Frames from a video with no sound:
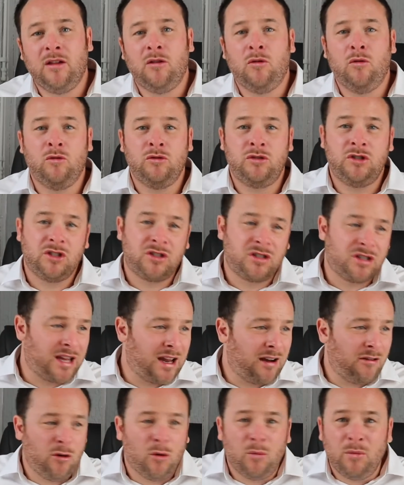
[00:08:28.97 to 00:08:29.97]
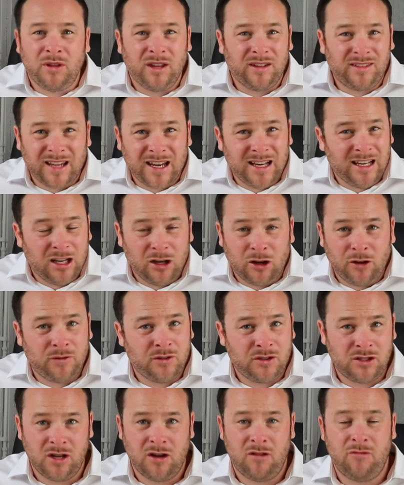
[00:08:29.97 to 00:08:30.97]
or just to carry on with their daily life
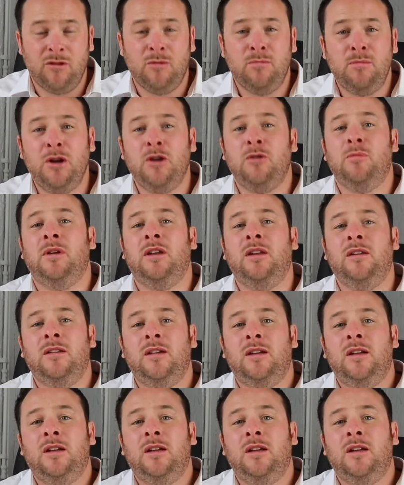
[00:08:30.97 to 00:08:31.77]
as they are at the moment.